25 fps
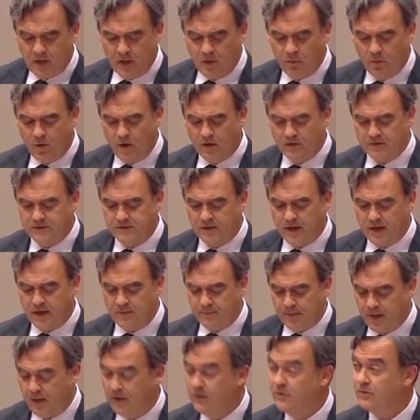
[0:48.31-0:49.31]
Whilst I
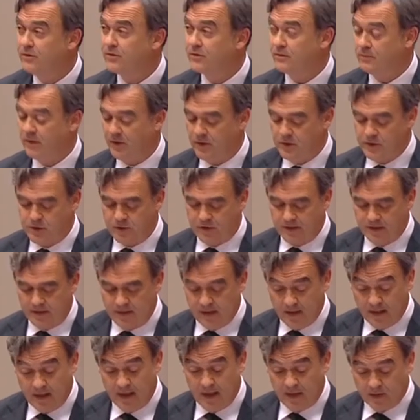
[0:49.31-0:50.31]
oppose the motion
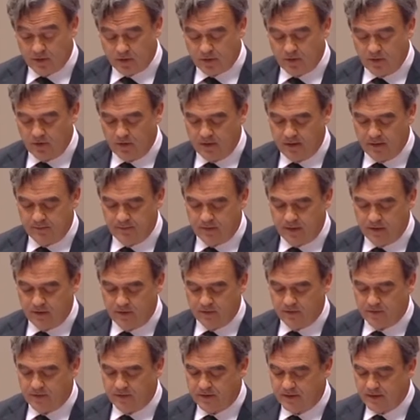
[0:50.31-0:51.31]
and strongly
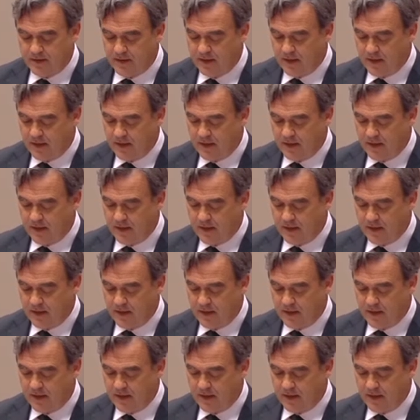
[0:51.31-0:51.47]
oppose it,